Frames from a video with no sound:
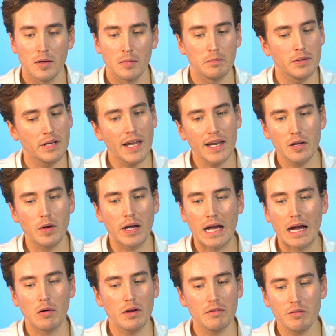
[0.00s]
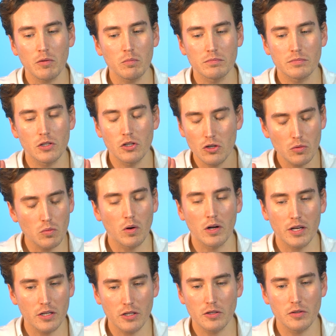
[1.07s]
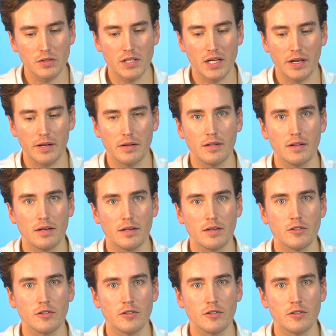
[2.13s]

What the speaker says: But anyway, however you want to use it,